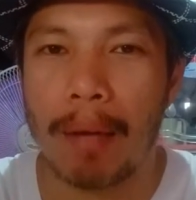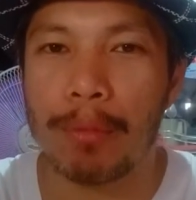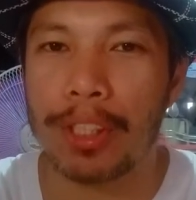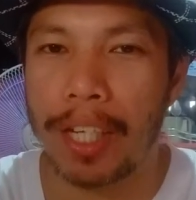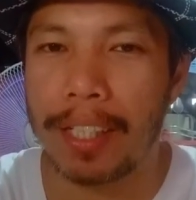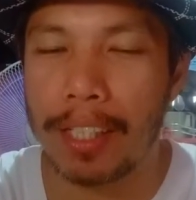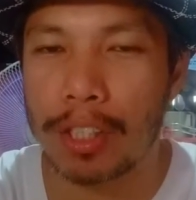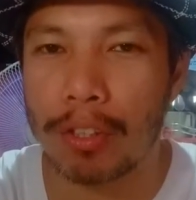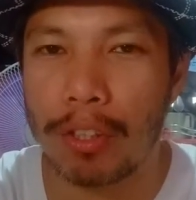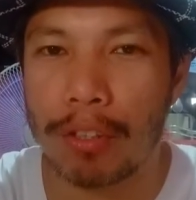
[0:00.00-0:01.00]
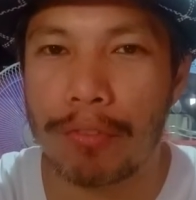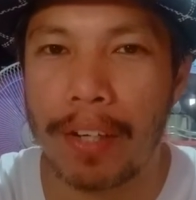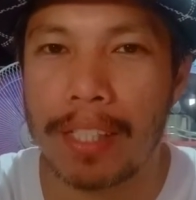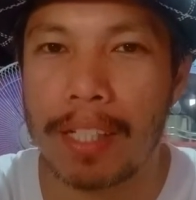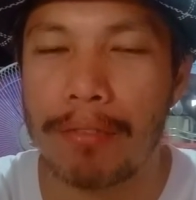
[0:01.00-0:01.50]
share this to your
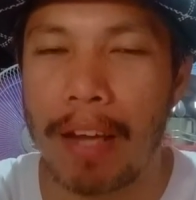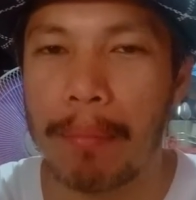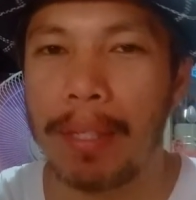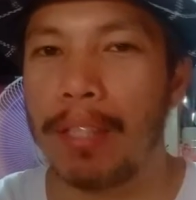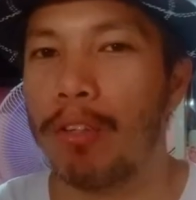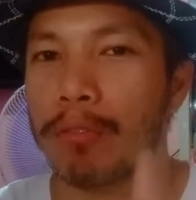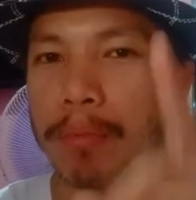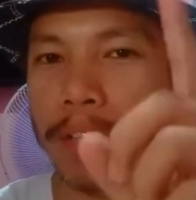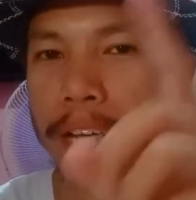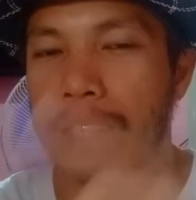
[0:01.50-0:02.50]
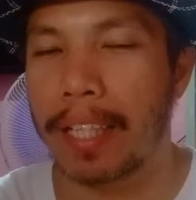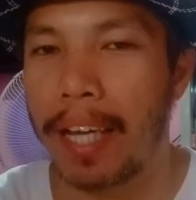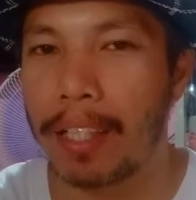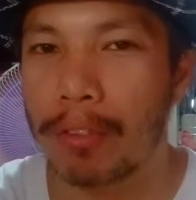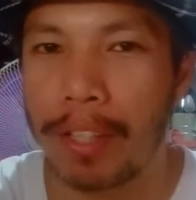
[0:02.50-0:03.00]
friends and family. Don't forget,
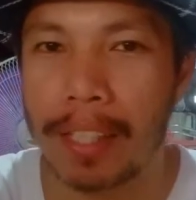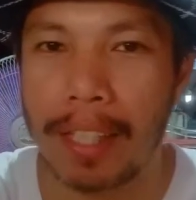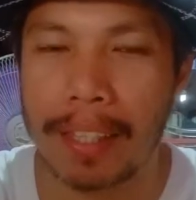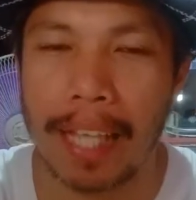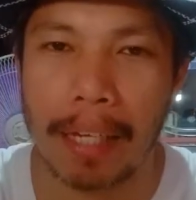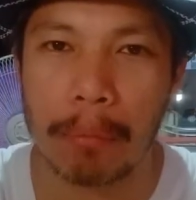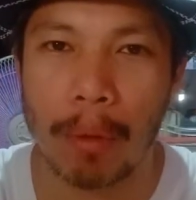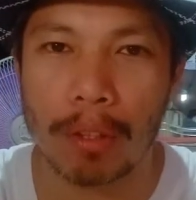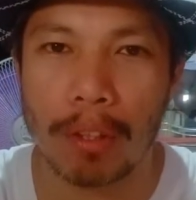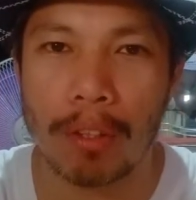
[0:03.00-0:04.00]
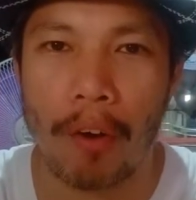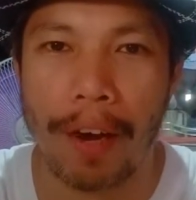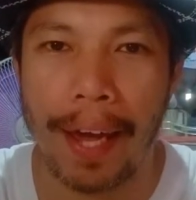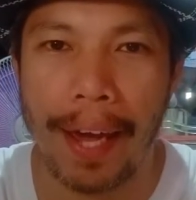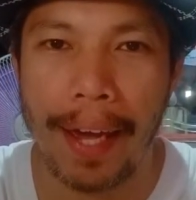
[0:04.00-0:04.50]
again, to hit that like button.
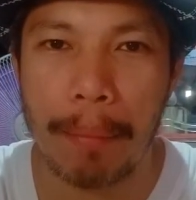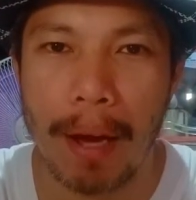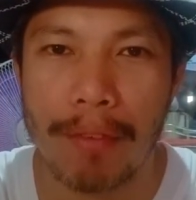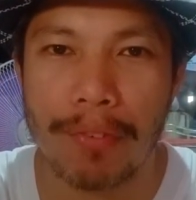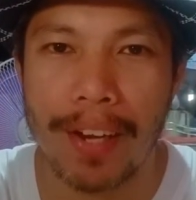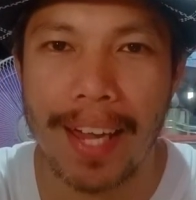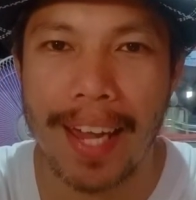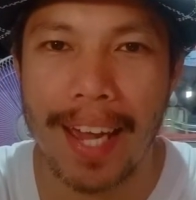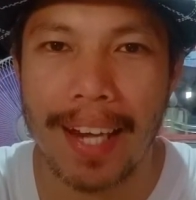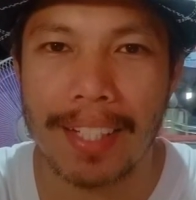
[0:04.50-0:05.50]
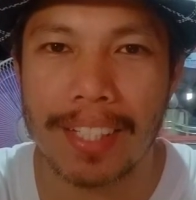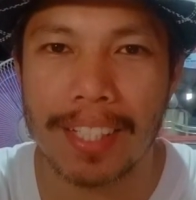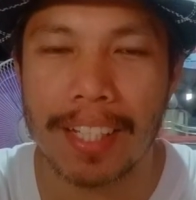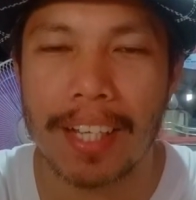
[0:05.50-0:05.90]
Okay, mga friends?